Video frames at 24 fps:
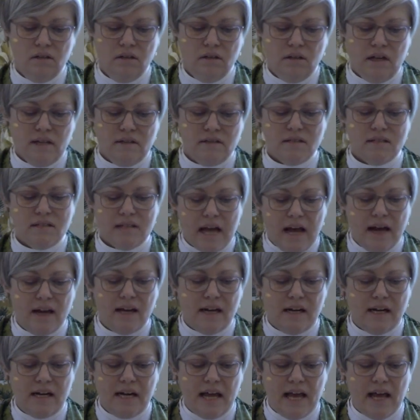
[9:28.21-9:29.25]
Instead,
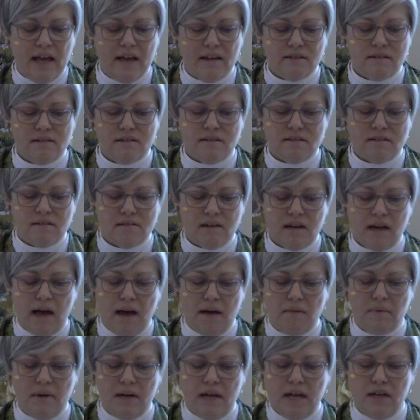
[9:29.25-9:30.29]
it enhances the
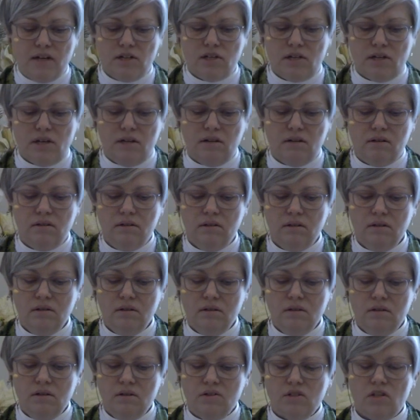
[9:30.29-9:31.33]
combination.
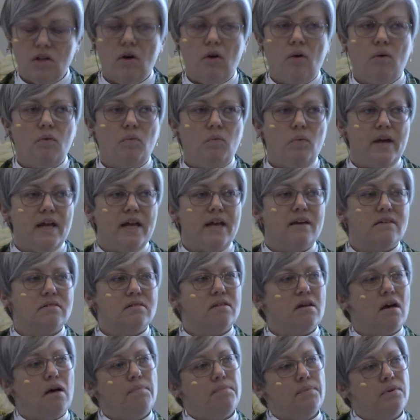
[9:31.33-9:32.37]
So, we as
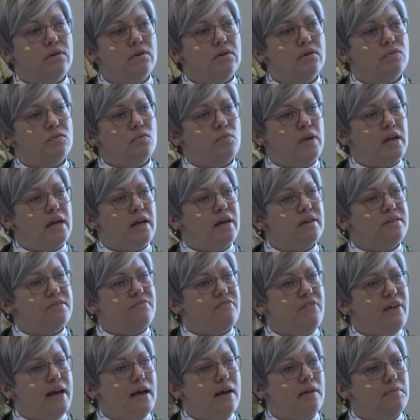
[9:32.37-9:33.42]
couples, we as
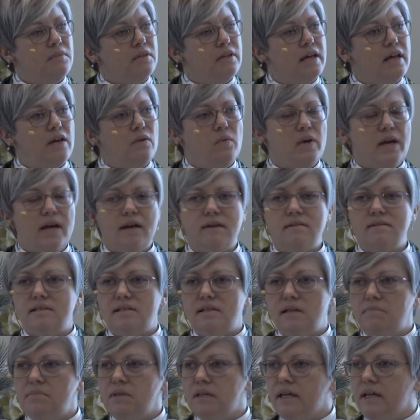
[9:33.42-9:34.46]
family, we as
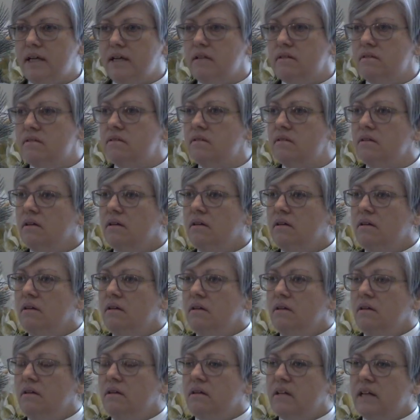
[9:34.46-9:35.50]
siblings,
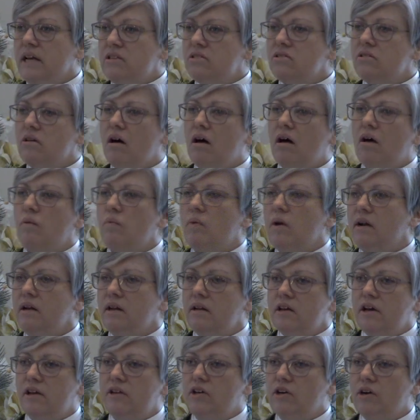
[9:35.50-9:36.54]
let's call one
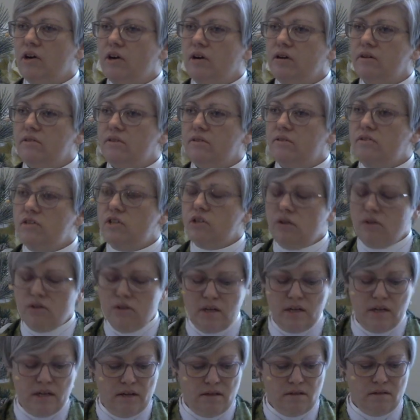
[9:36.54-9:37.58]
another to
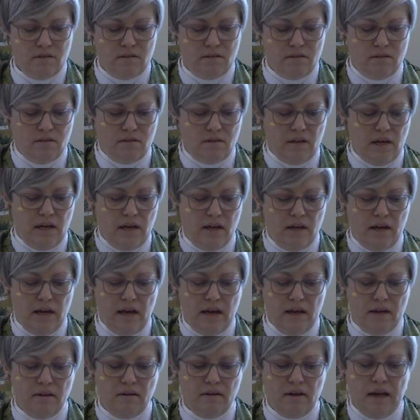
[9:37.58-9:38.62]
goodness and,
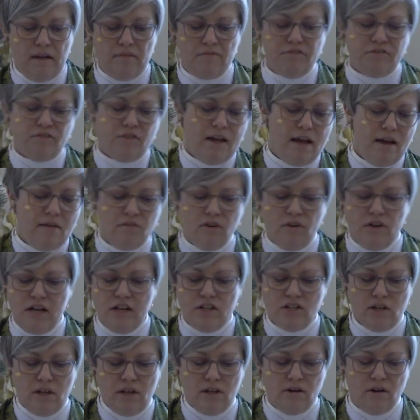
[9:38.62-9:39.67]
and, and, flavor
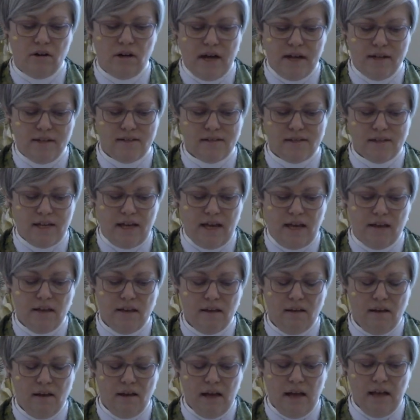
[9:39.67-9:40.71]
each other nicely.
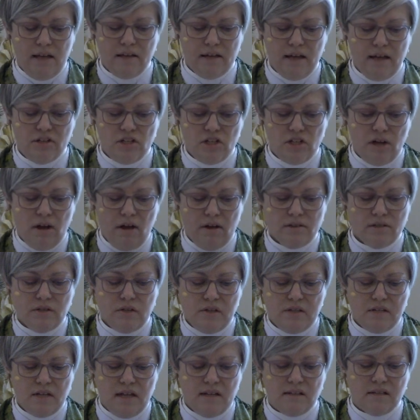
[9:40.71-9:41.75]
And then she also
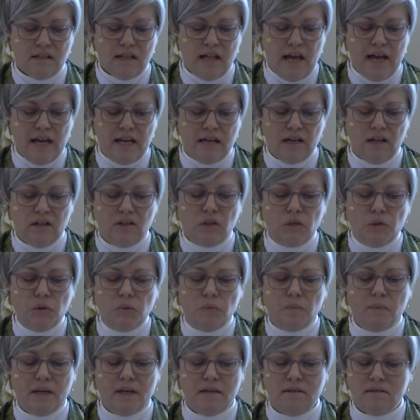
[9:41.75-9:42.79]
says, light
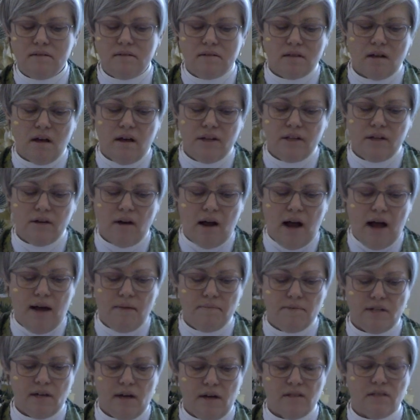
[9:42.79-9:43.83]
illumines other
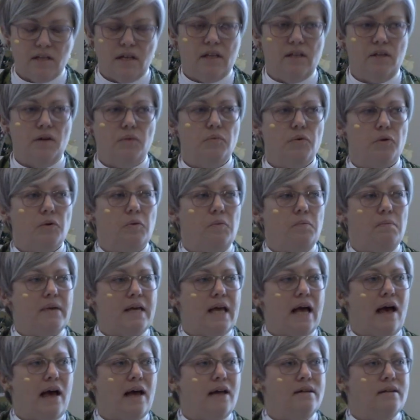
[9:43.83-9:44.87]
objects in the room
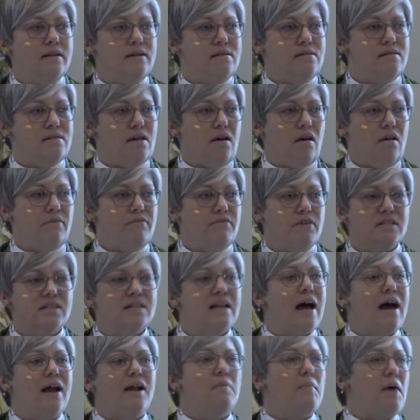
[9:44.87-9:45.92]
beyond itself. It's
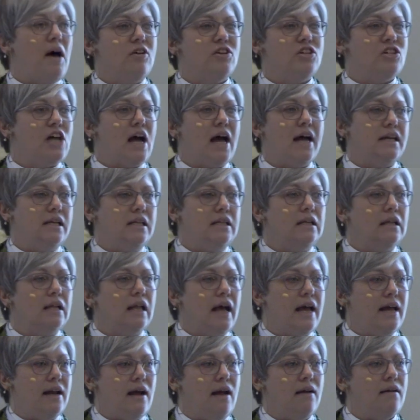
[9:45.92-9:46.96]
not about shining the
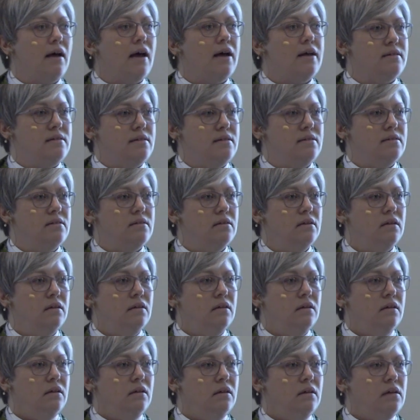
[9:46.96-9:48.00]
light on us,
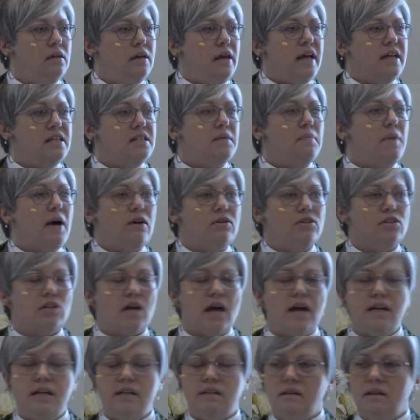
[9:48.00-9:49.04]
it's about
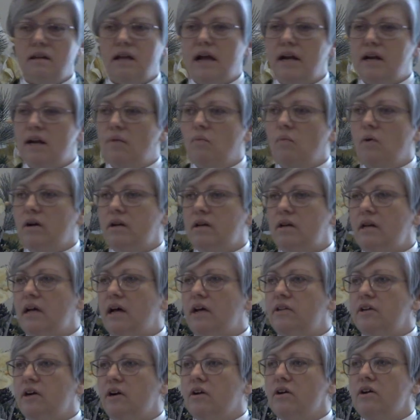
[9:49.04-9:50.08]
shining the light on one
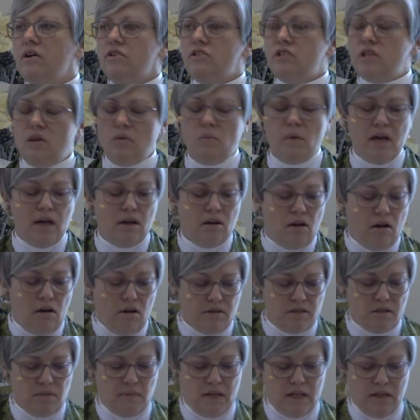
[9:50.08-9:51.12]
another so that we can
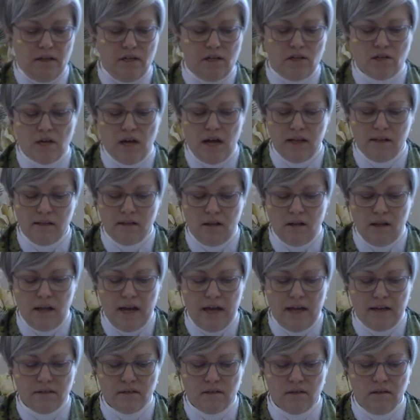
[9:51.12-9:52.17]
ultimately shine the
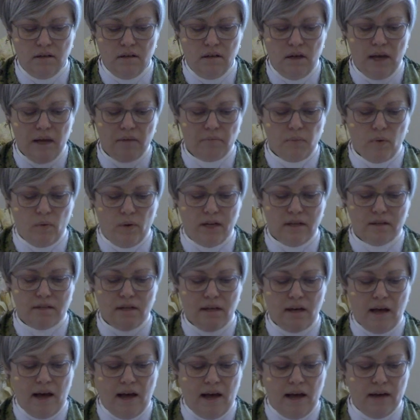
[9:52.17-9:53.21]
light and point to
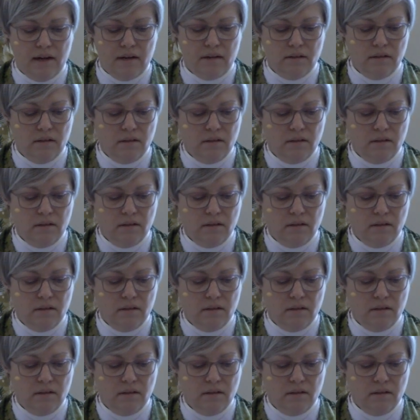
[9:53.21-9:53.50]
God.